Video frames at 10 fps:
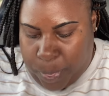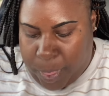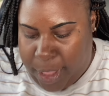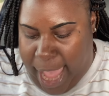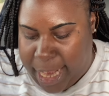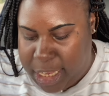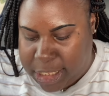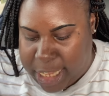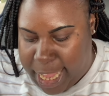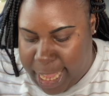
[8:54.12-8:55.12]
God is
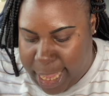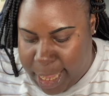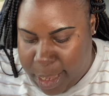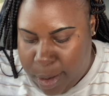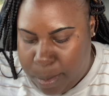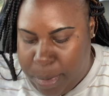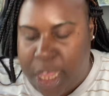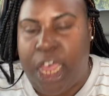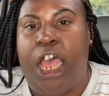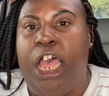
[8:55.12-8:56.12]
saying,
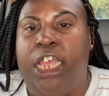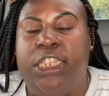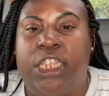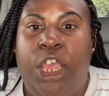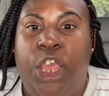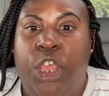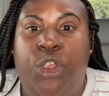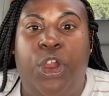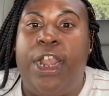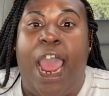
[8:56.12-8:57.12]
because
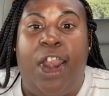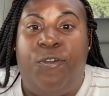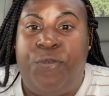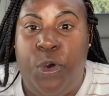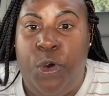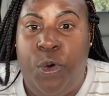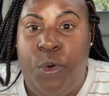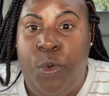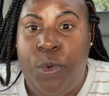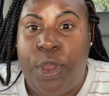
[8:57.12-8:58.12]
you're not a
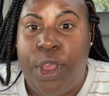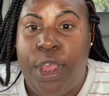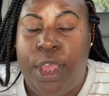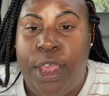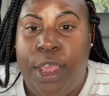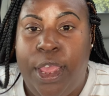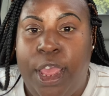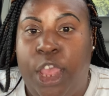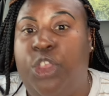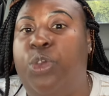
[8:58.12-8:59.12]
fool,
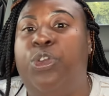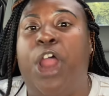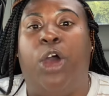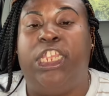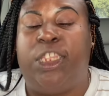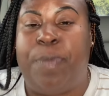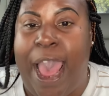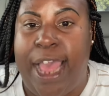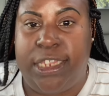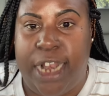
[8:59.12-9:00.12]
you don't
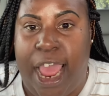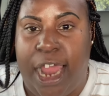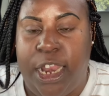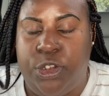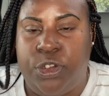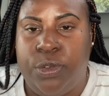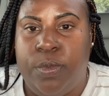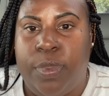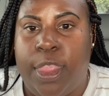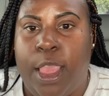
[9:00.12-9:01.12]
despise knowledge.
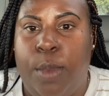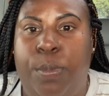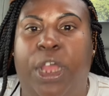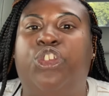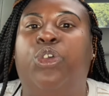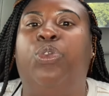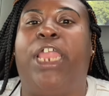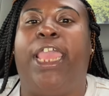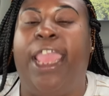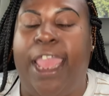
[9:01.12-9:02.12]
But you
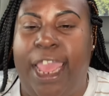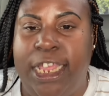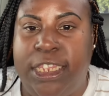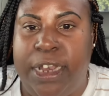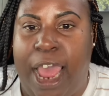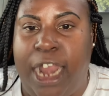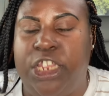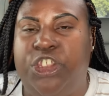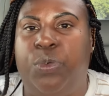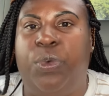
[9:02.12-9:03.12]
lean into
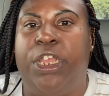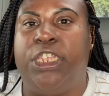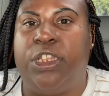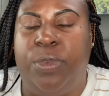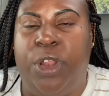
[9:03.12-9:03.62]
knowledge and wisdom,